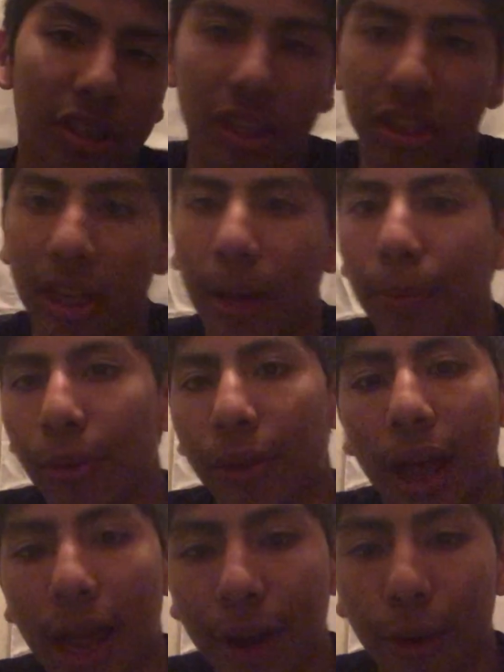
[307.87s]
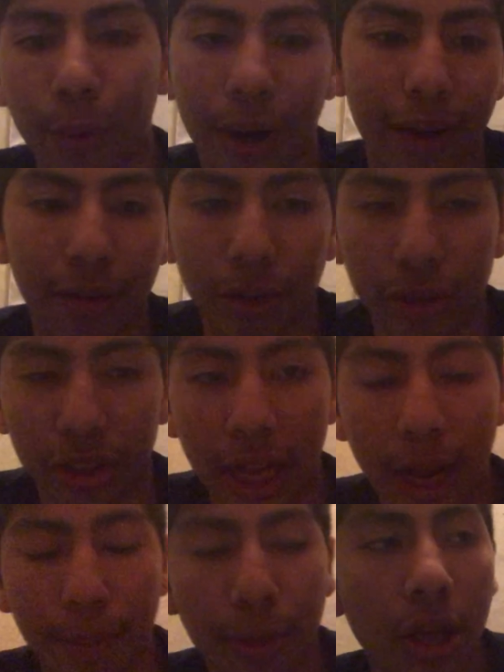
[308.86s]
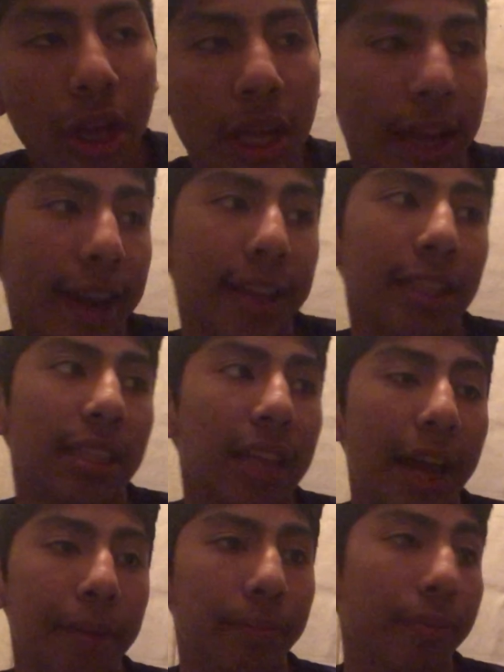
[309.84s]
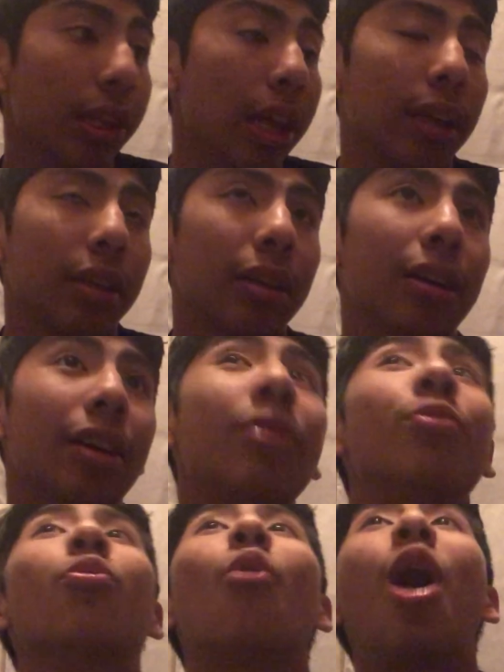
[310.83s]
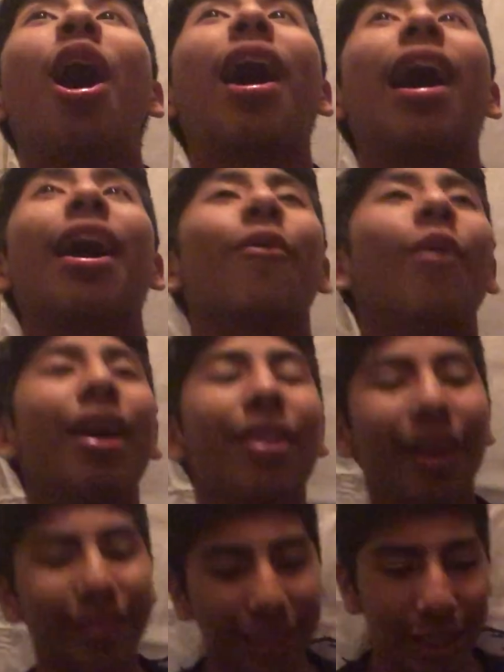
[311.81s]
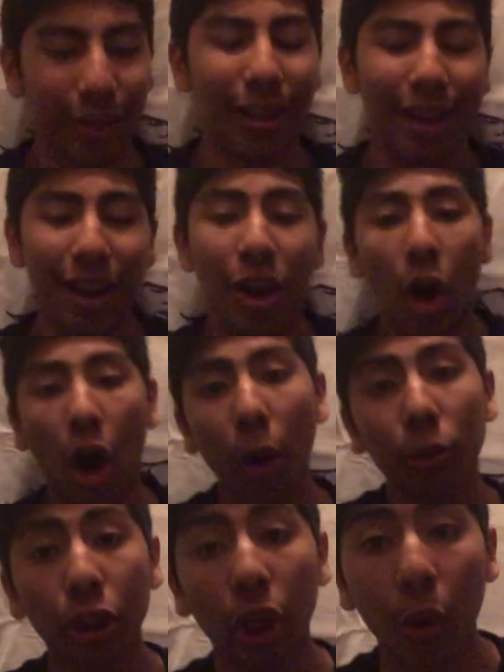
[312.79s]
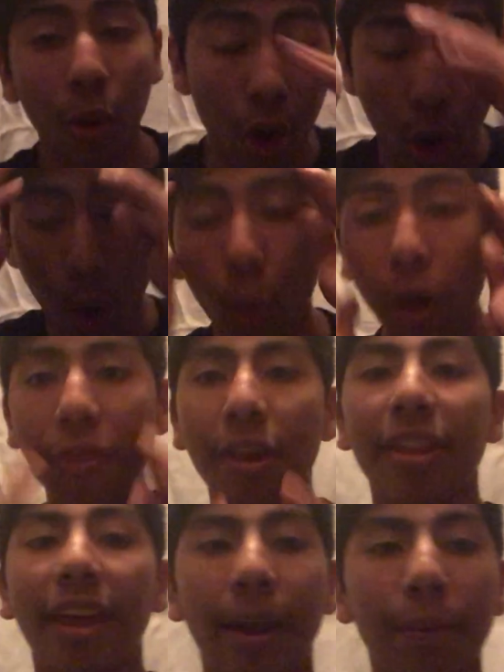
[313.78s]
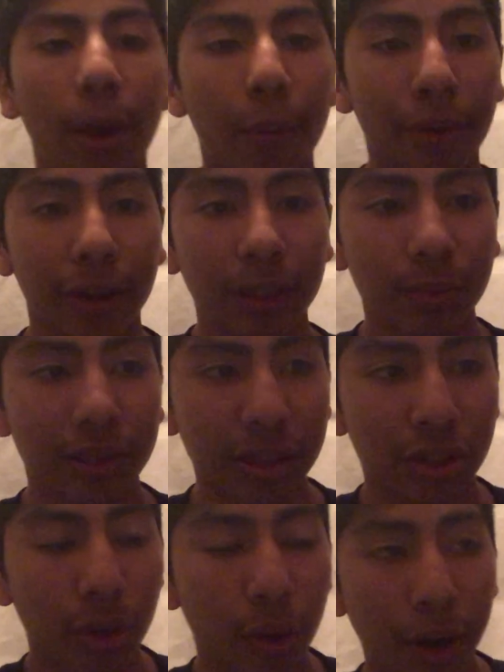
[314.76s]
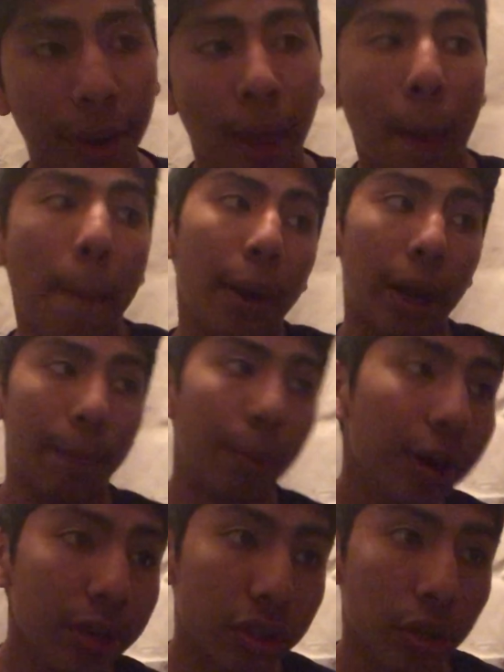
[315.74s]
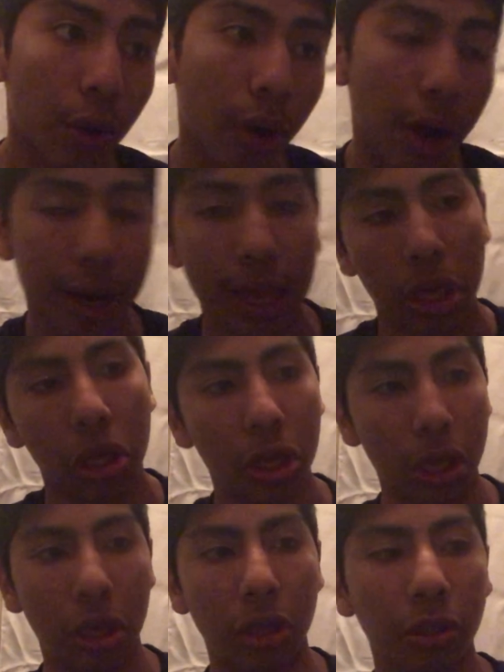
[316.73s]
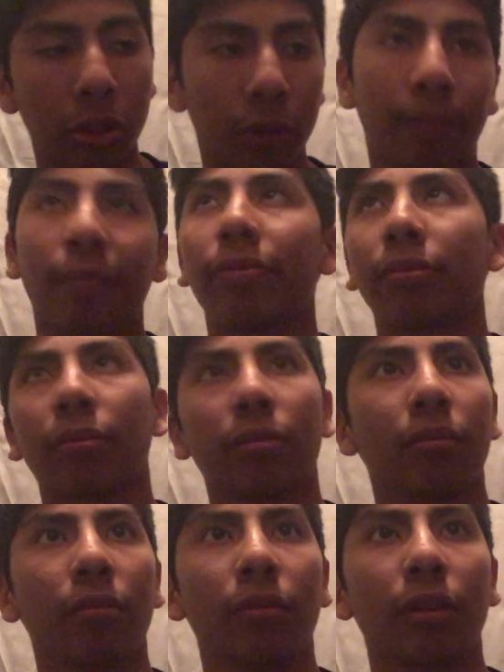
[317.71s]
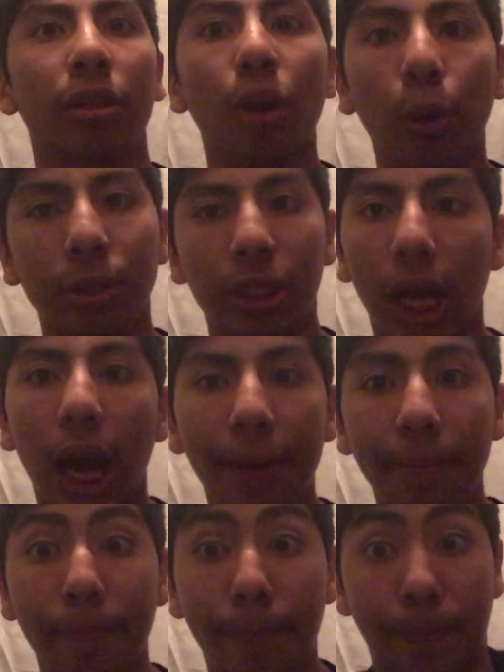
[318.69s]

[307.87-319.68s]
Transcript: just gets stabbed through the head or whatever, or stabbed, and he just dead. Like, why? Why did they have to kill Ed? Also, one thing that I'm not 100% sure on, but I'm pretty sure on, is Ghost died.